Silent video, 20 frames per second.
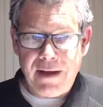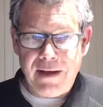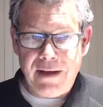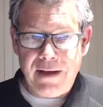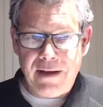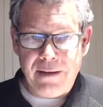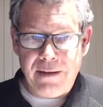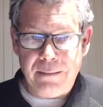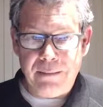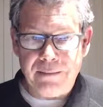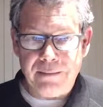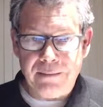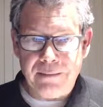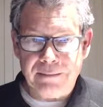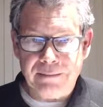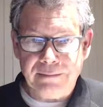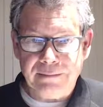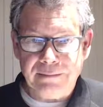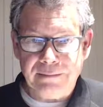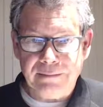
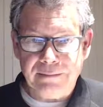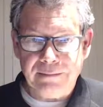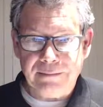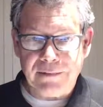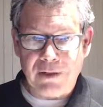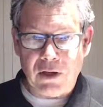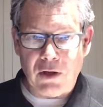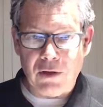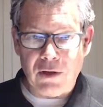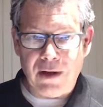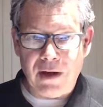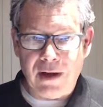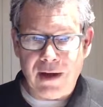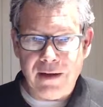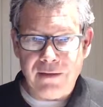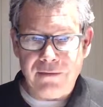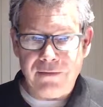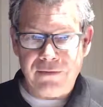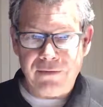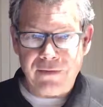go
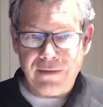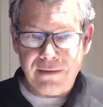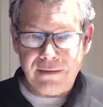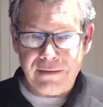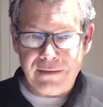live